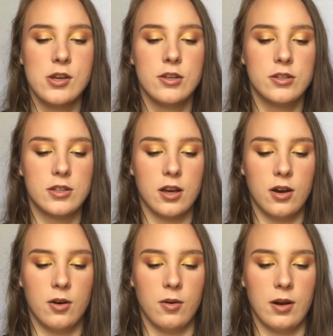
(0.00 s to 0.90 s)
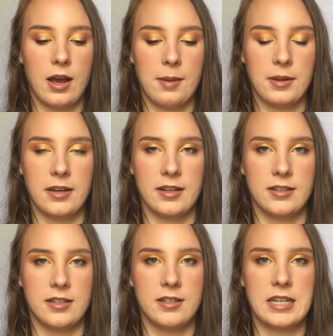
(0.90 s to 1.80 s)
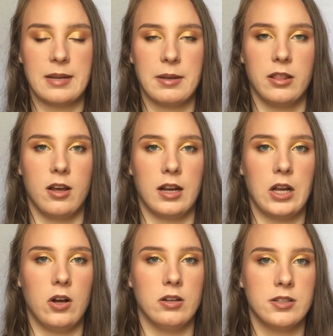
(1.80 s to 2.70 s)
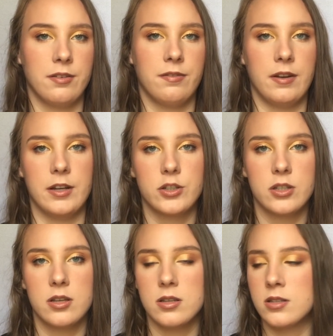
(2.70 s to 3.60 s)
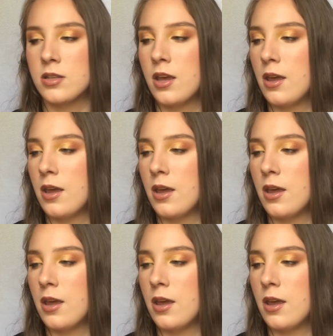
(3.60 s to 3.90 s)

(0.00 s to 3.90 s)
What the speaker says: So, I mean, it didn't take me long at all to finish this,